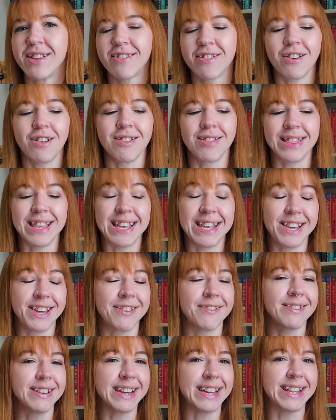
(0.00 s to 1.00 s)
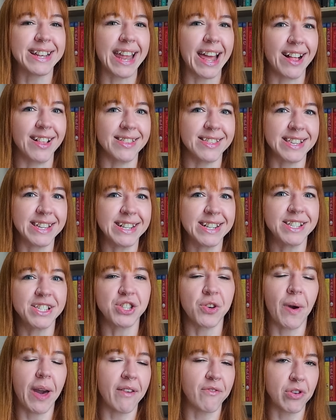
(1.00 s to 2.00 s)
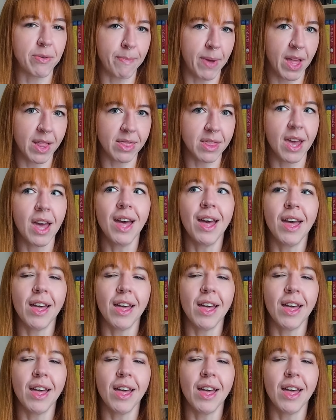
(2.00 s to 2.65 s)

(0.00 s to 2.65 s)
It's called the Year in Eldia. So every month